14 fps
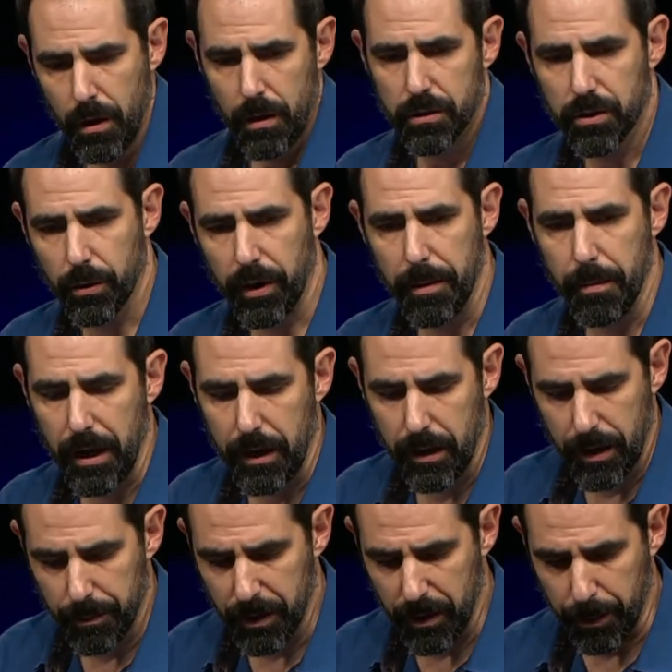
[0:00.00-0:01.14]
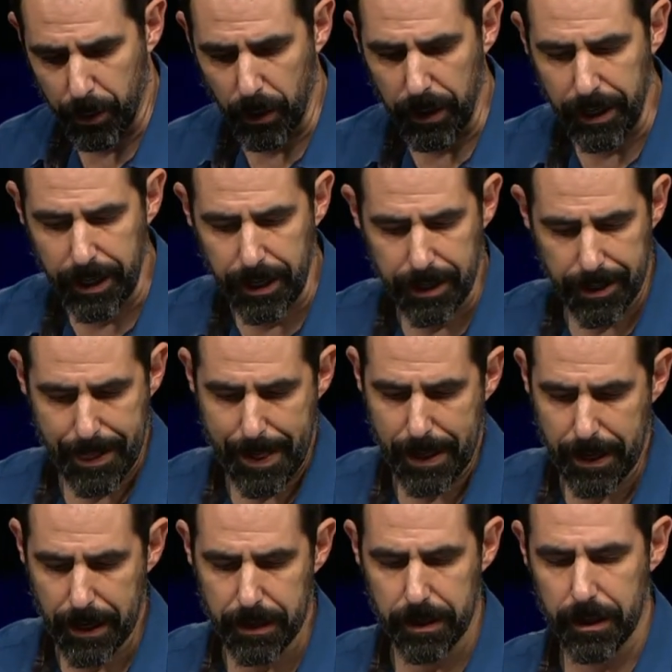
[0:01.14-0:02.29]
So, amen. I'm going to pray
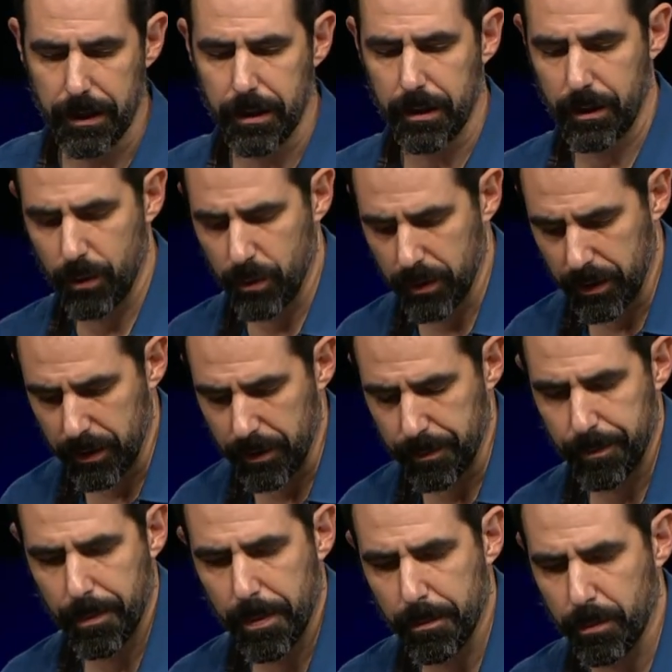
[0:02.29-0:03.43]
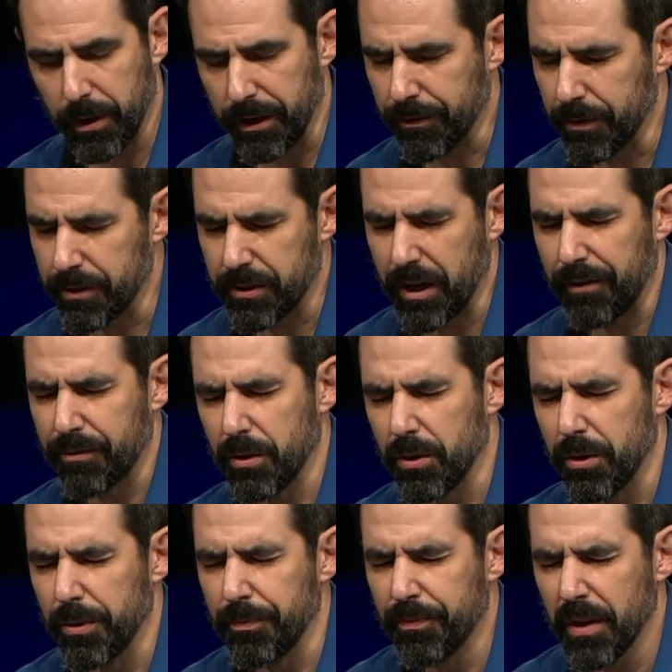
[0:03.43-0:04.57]
and uh, we're going to break for this
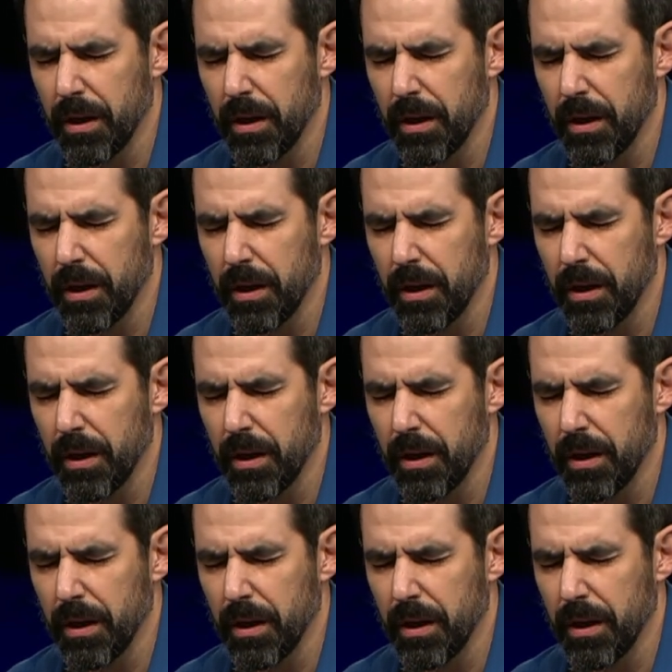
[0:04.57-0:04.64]
afternoon.